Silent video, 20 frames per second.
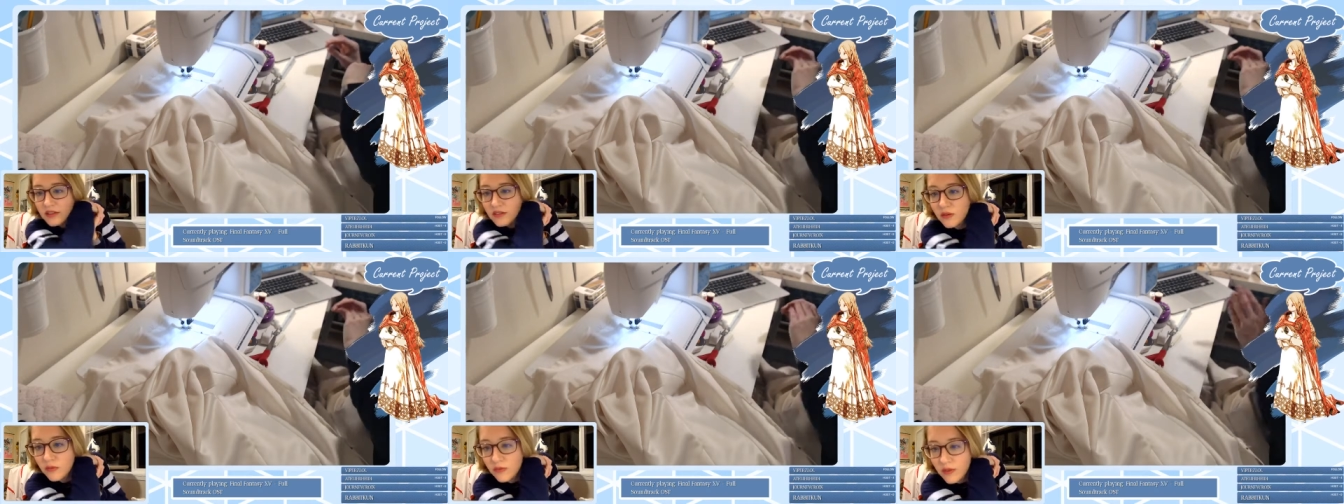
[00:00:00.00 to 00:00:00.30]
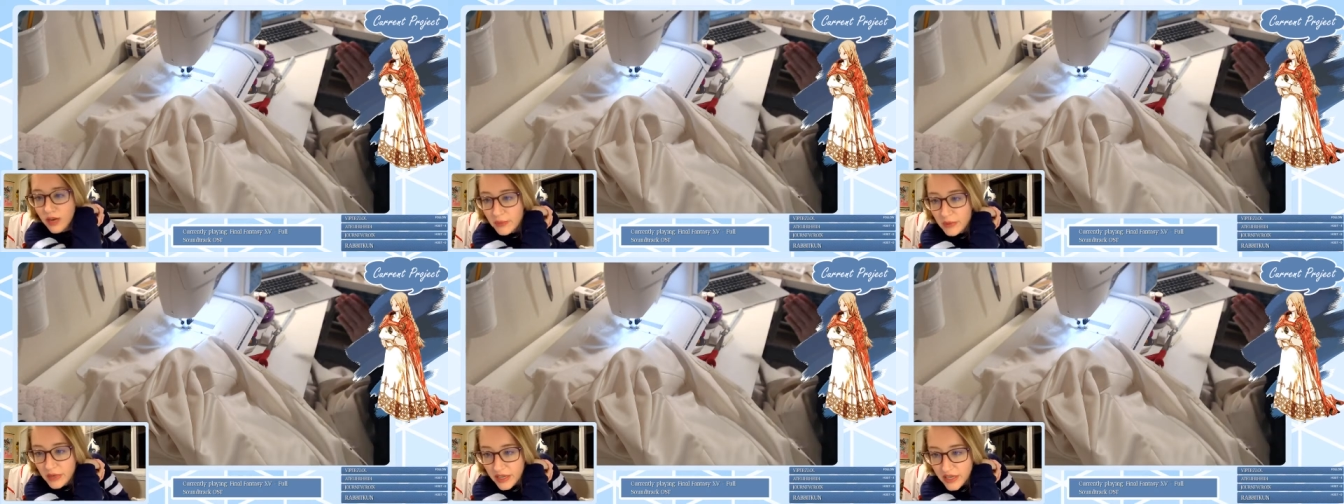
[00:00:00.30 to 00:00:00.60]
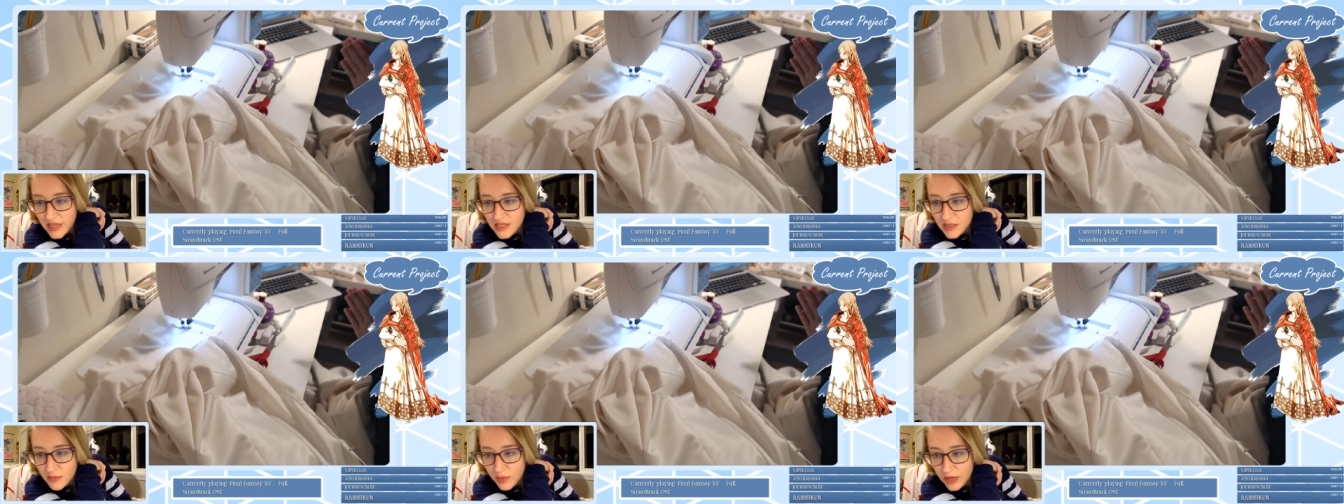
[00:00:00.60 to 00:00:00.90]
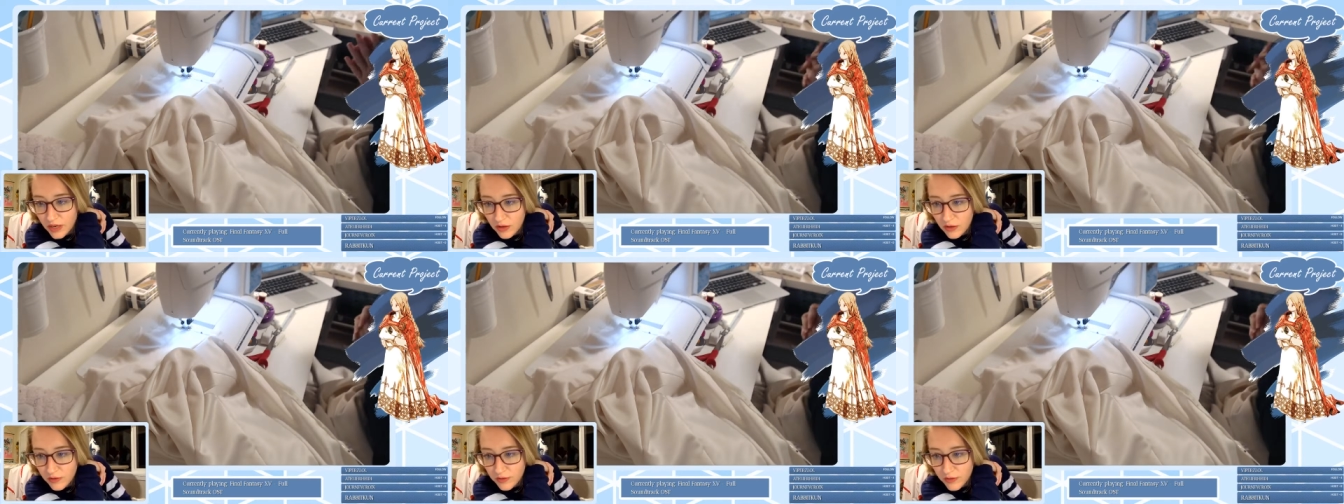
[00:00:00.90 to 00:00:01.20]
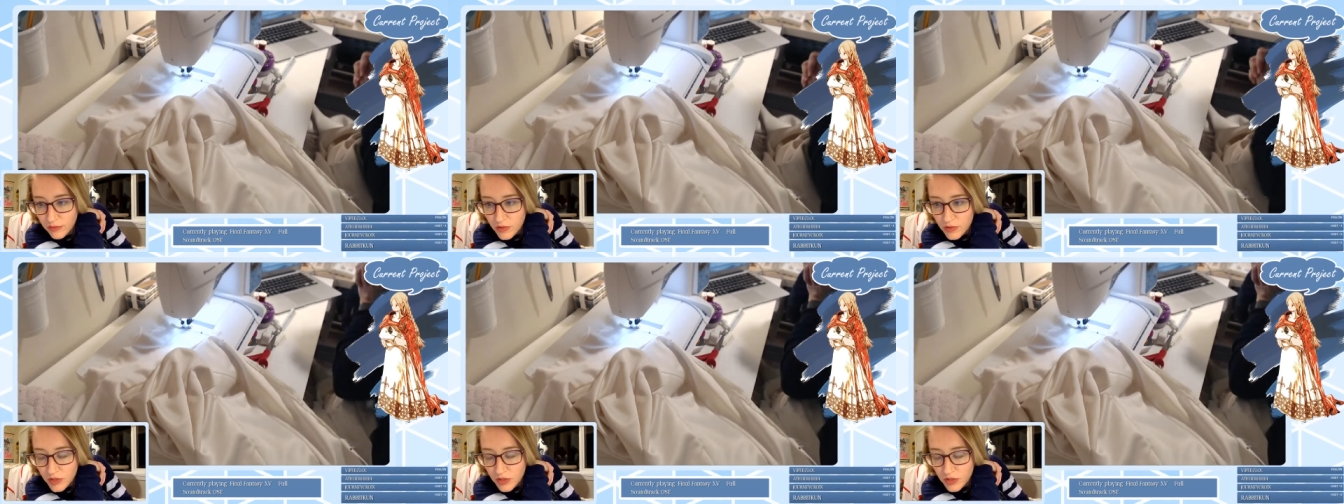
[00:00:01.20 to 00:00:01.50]
so Rabbit has a panel
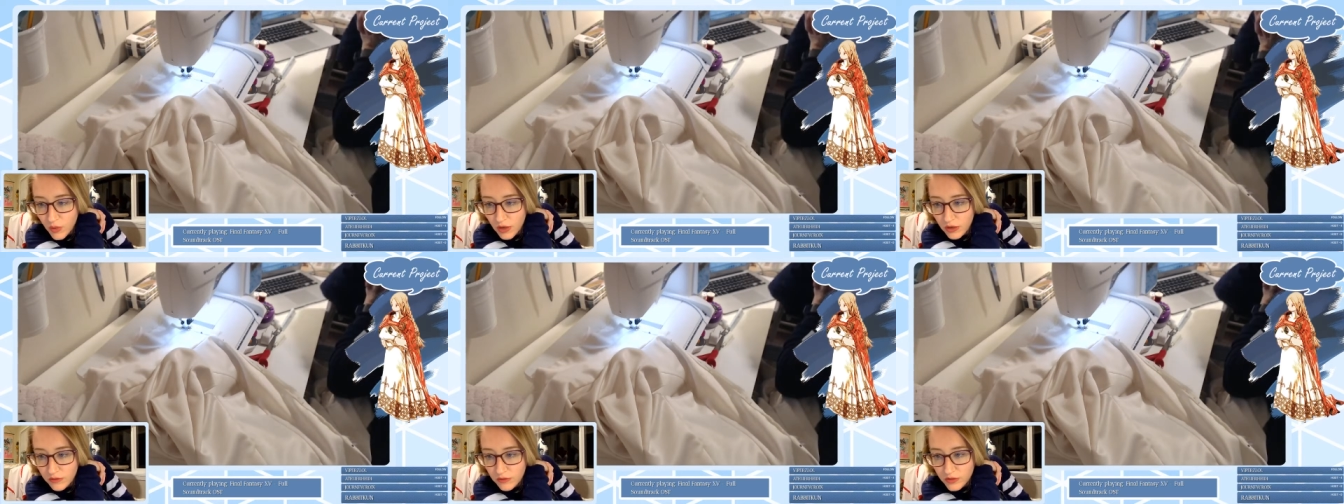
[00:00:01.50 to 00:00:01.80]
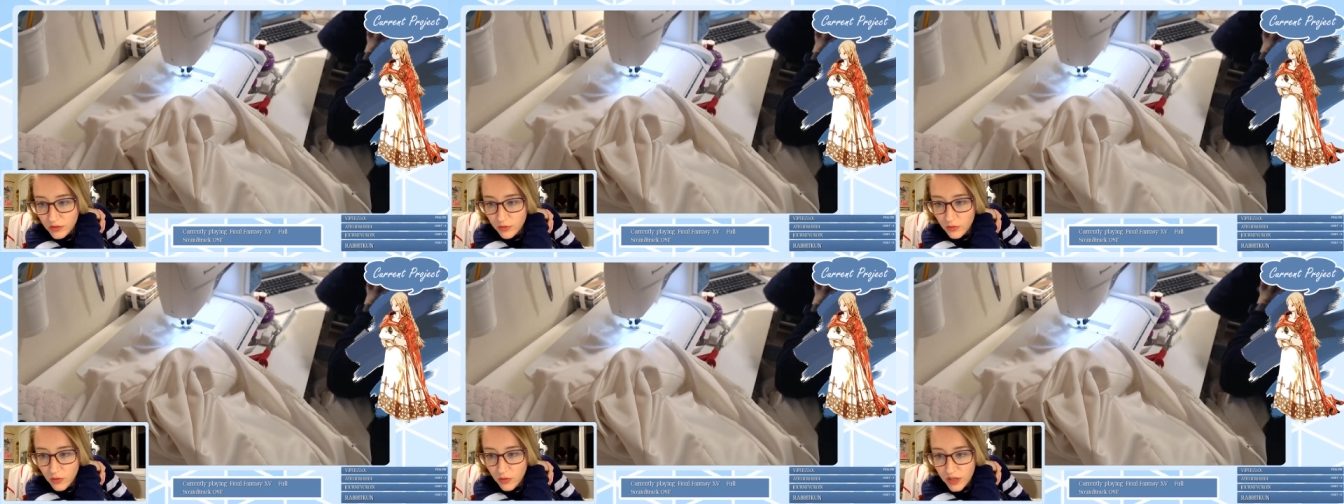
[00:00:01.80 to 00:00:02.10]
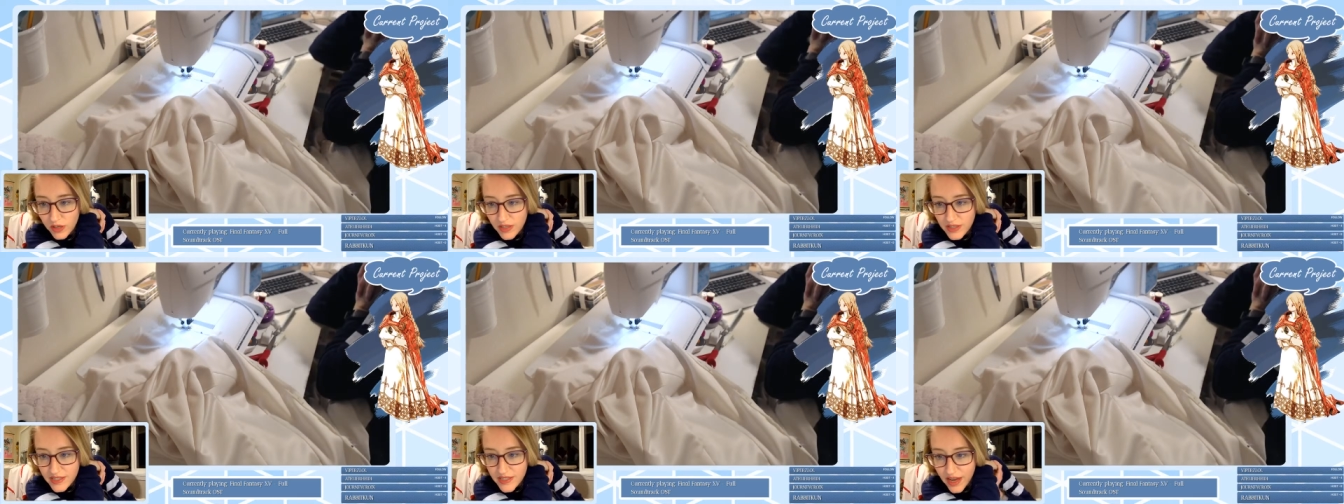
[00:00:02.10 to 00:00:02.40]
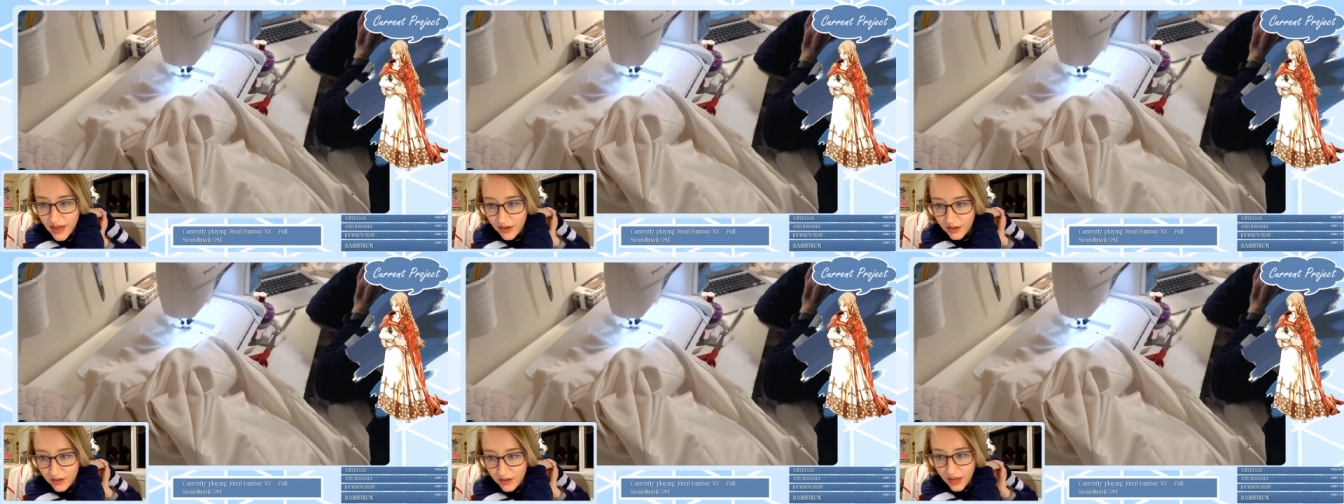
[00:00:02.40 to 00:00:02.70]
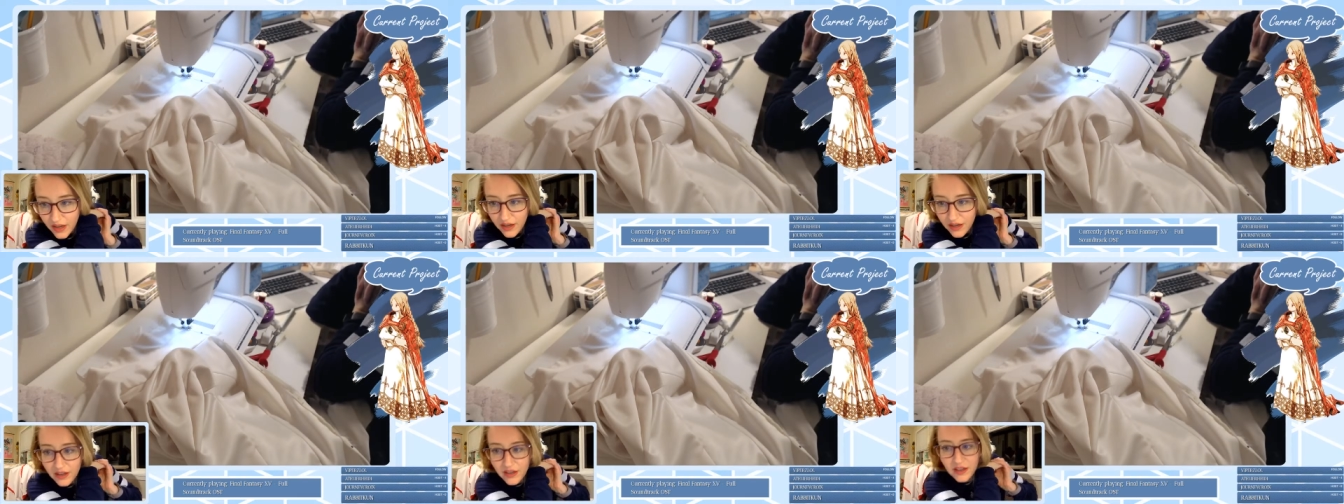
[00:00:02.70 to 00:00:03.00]
from 12 to 1 on
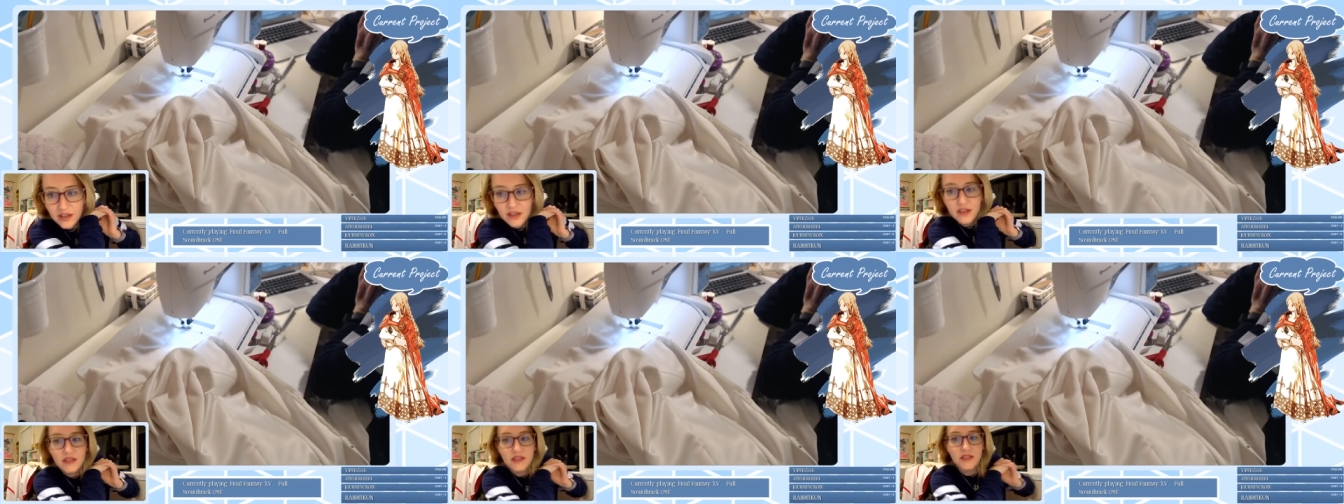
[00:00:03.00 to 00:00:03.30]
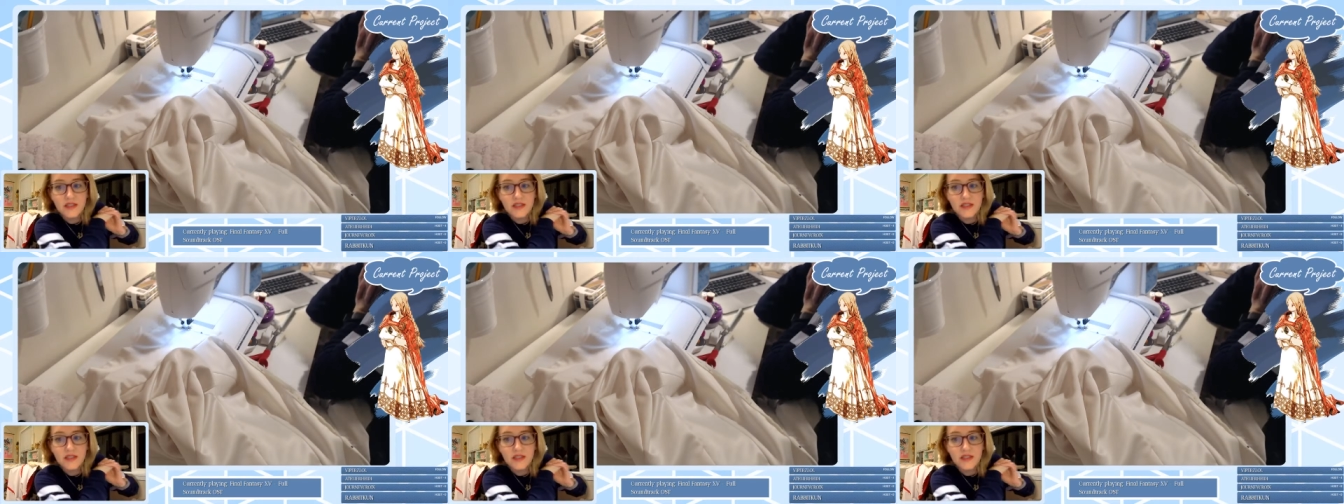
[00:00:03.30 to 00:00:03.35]
Saturday. So